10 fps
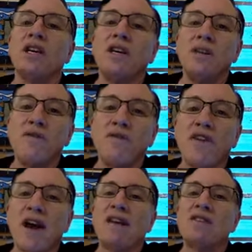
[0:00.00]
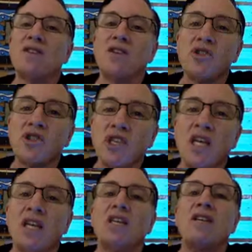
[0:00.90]
confess their
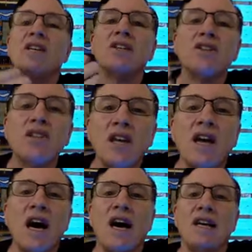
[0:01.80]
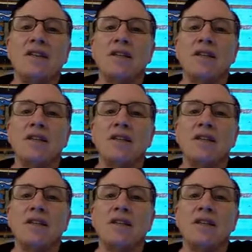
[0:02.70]
sin to God.